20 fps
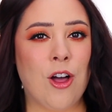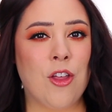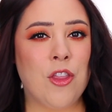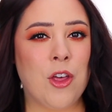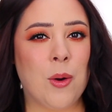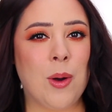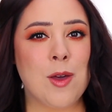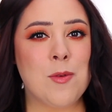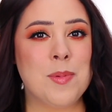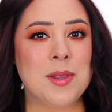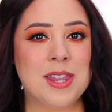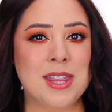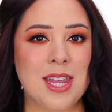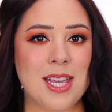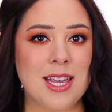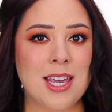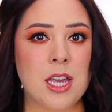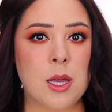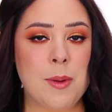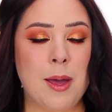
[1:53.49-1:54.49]
although I've been
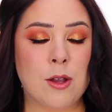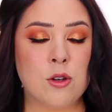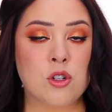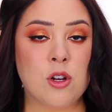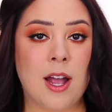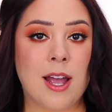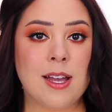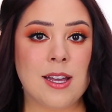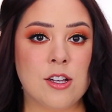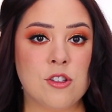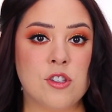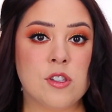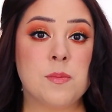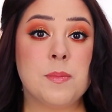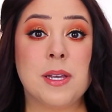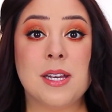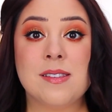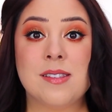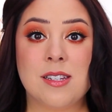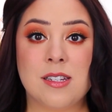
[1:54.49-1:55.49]
thinking about trying it just
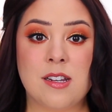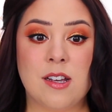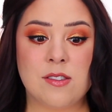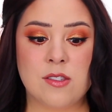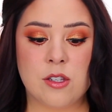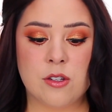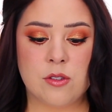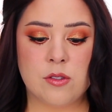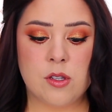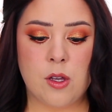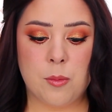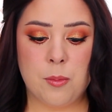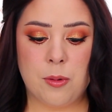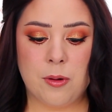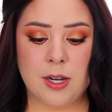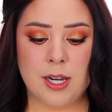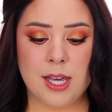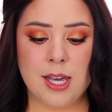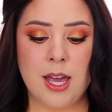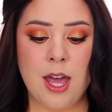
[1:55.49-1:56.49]
because it does look so
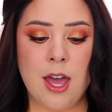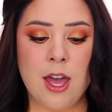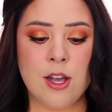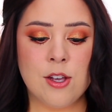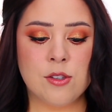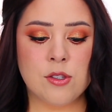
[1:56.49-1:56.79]
pretty.